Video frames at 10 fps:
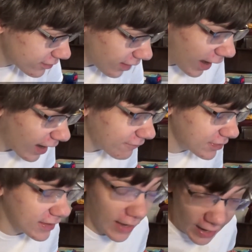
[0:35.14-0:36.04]
to have
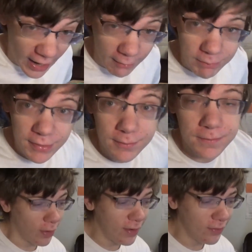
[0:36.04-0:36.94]
the gap.
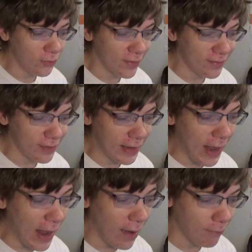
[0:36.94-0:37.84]
What is with the
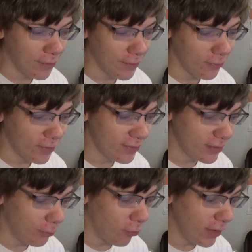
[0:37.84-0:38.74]
gap? What is
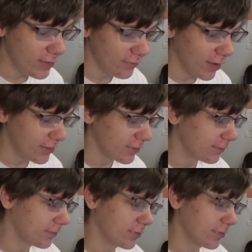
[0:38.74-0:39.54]
the point of it?